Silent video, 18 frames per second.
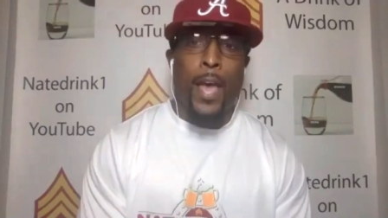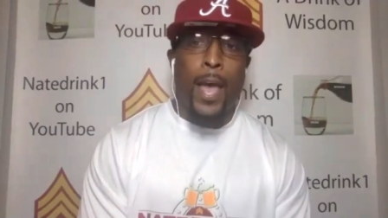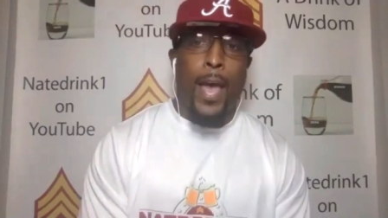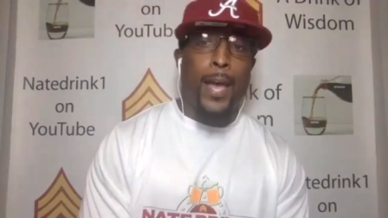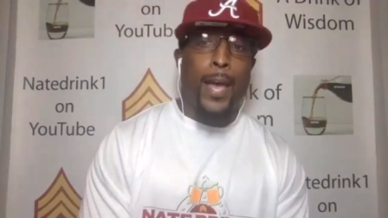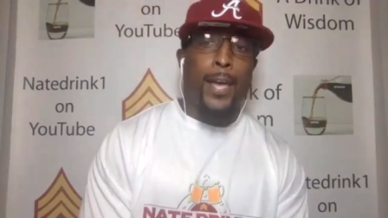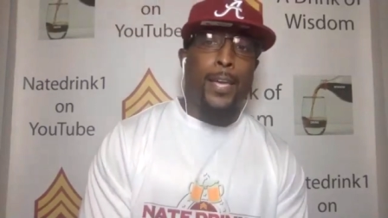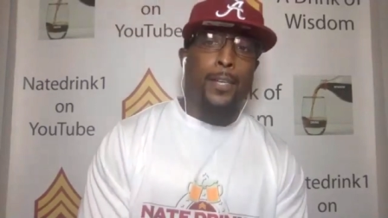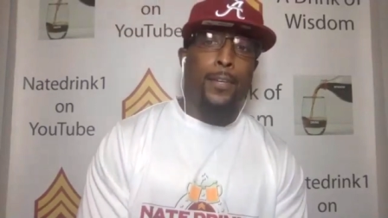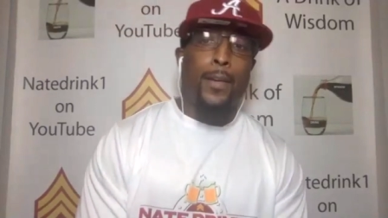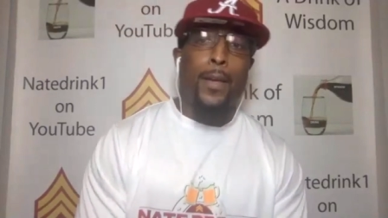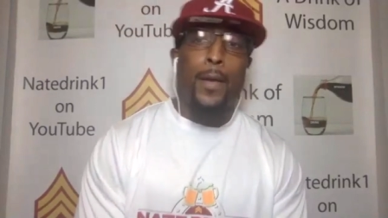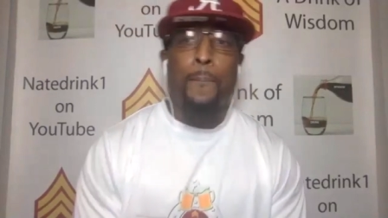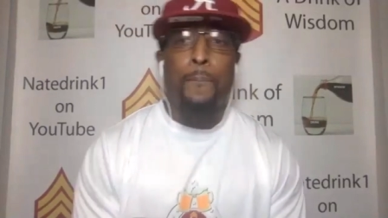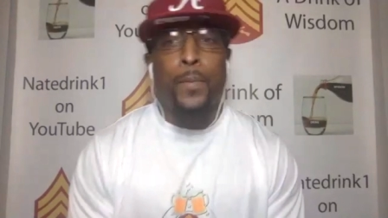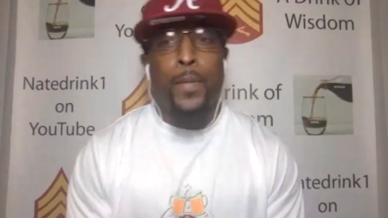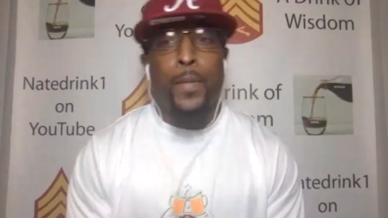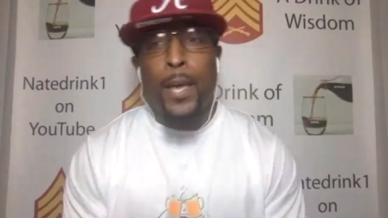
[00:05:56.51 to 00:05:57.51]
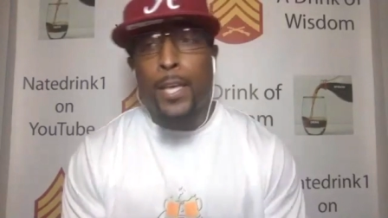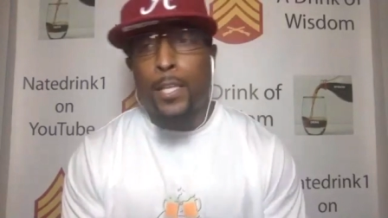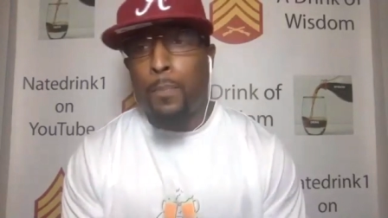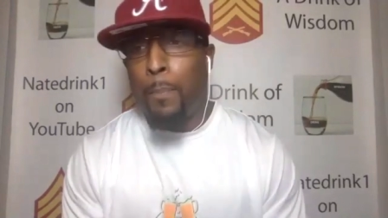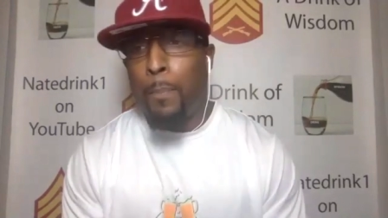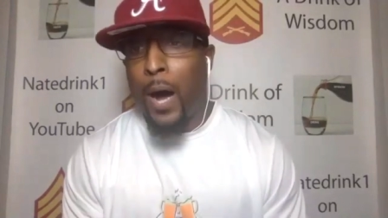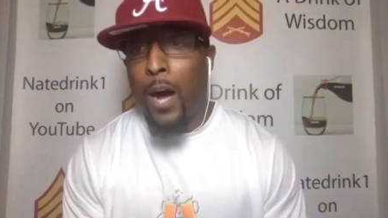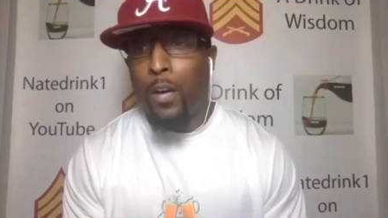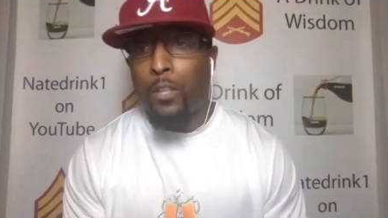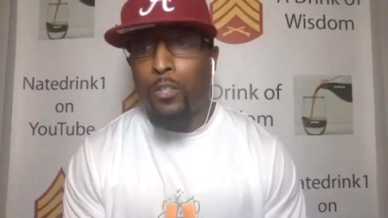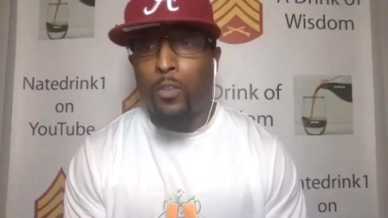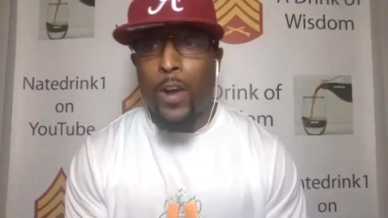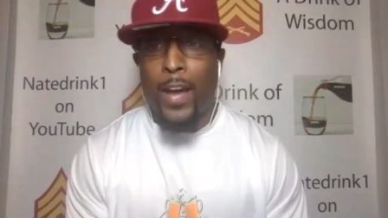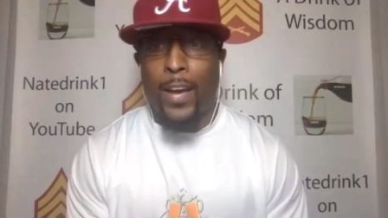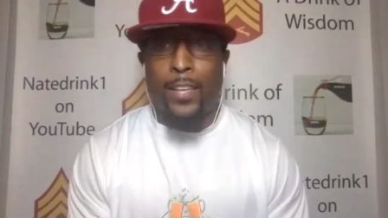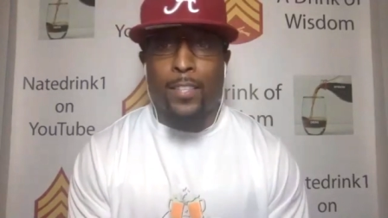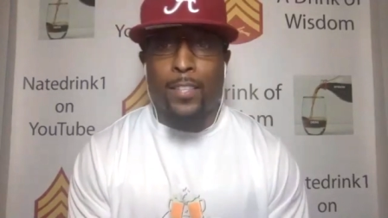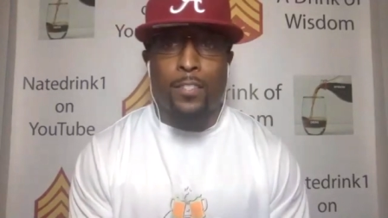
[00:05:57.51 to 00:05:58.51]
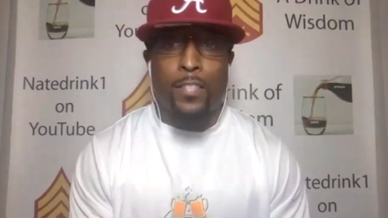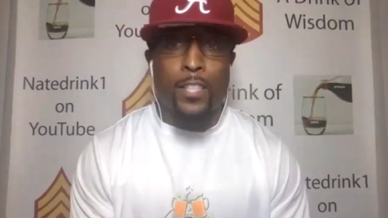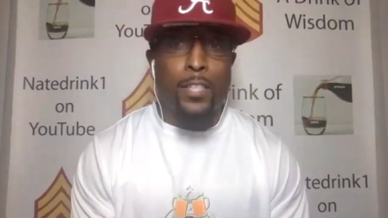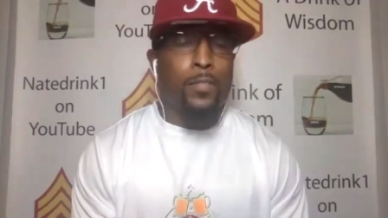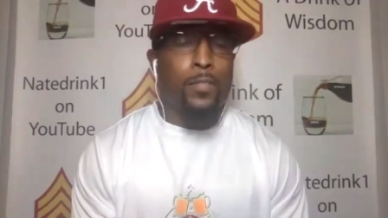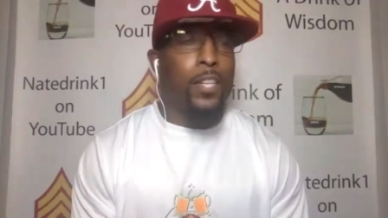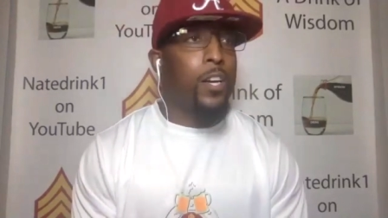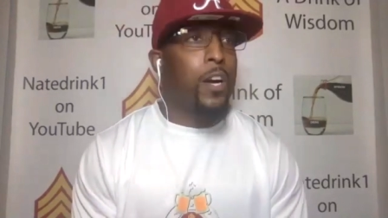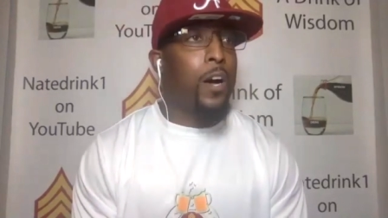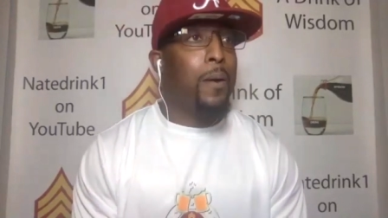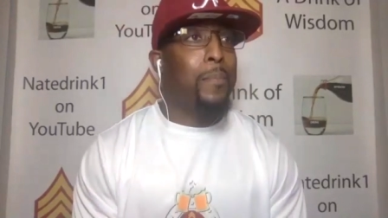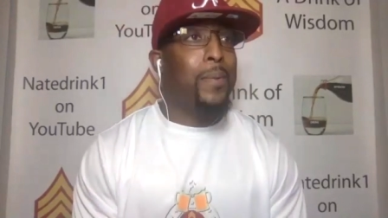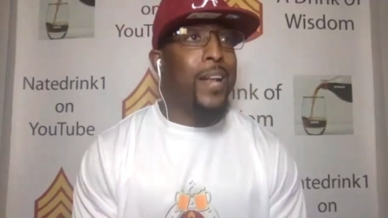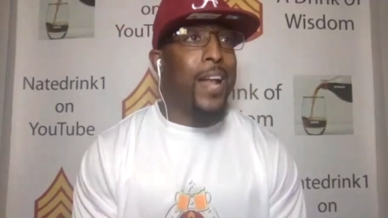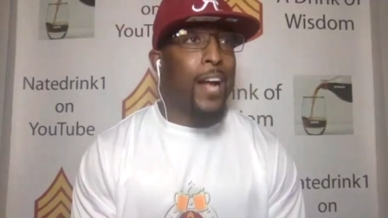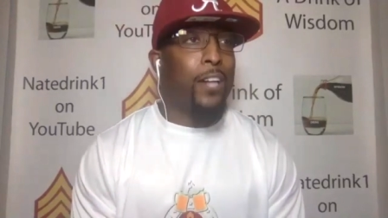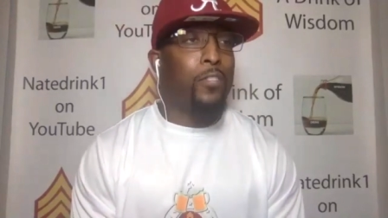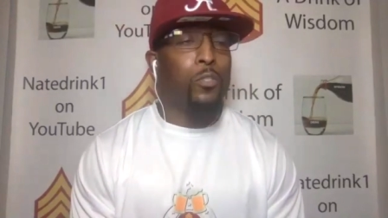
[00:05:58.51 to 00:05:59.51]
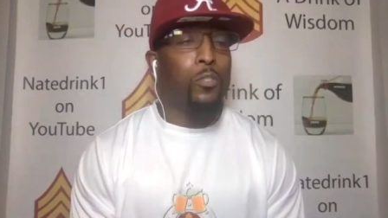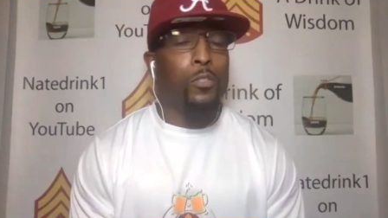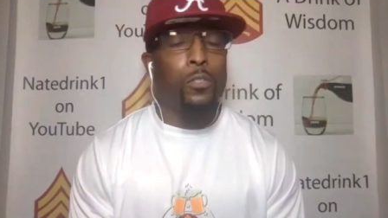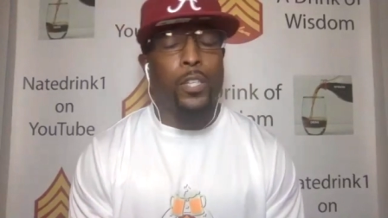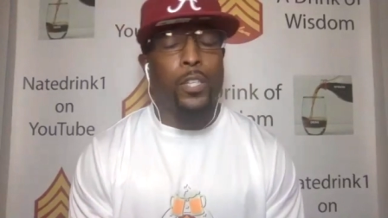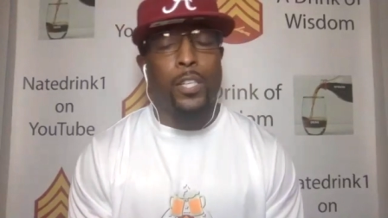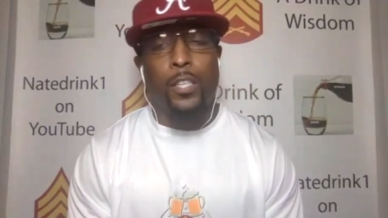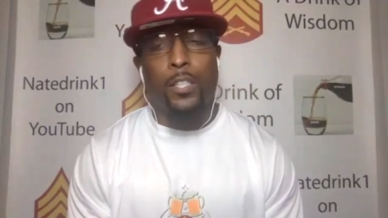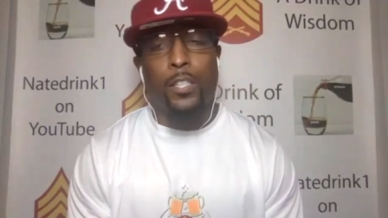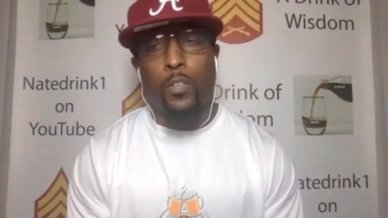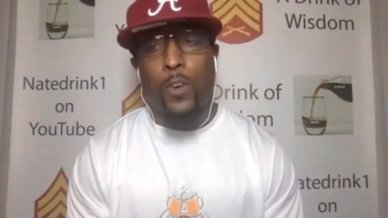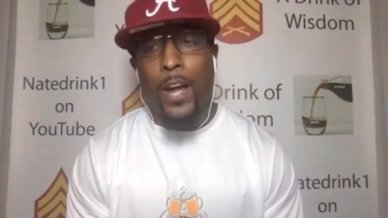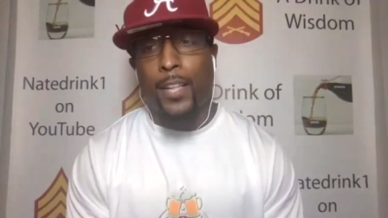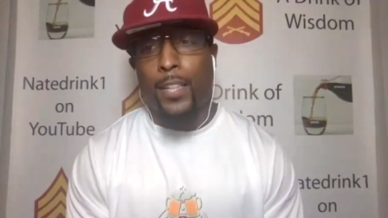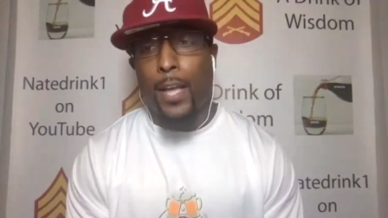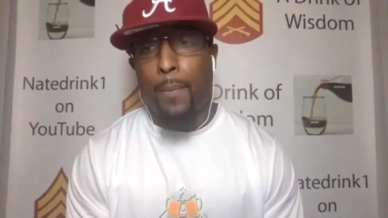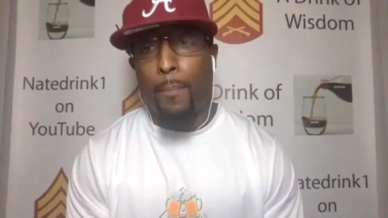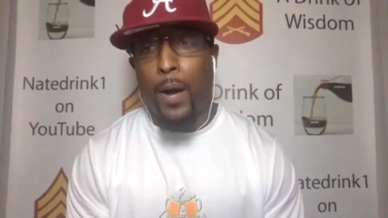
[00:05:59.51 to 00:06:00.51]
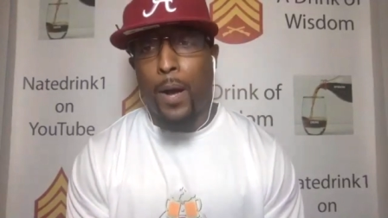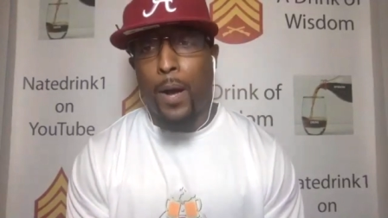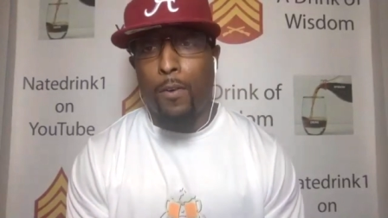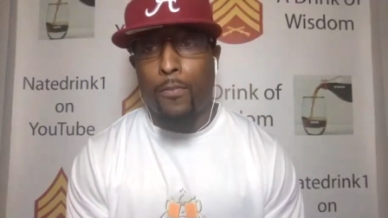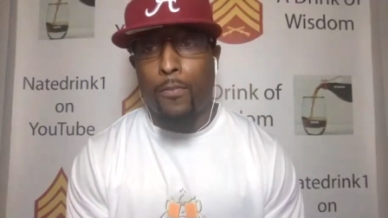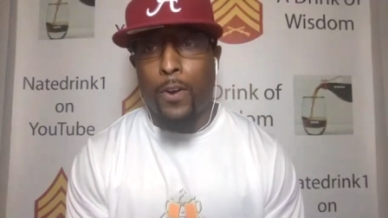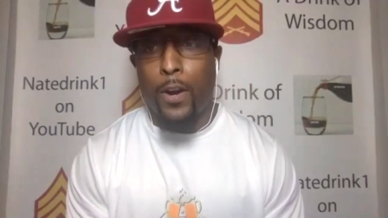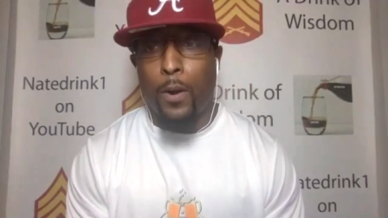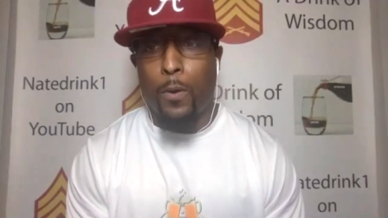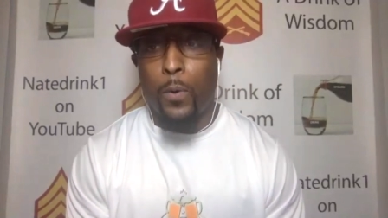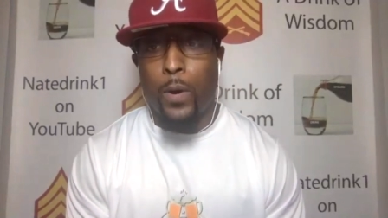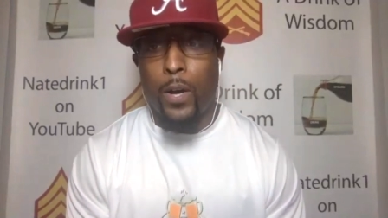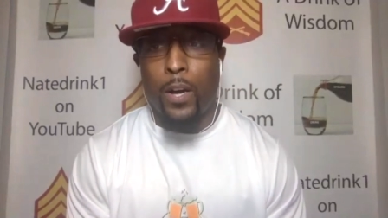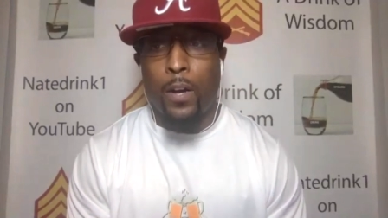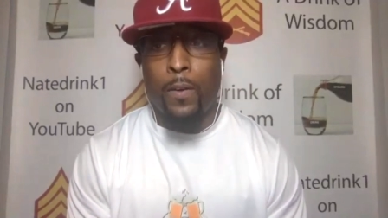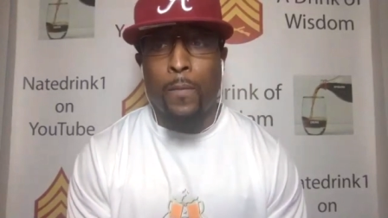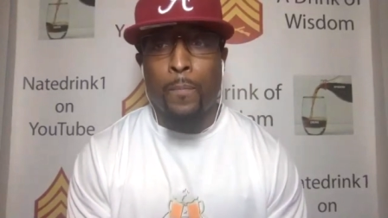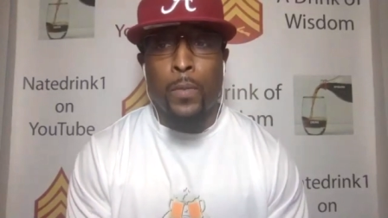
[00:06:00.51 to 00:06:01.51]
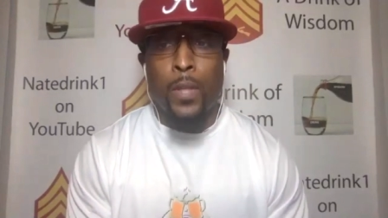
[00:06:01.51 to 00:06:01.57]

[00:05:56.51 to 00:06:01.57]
And he his ball tracking seems to come natural. He can track that ball very well.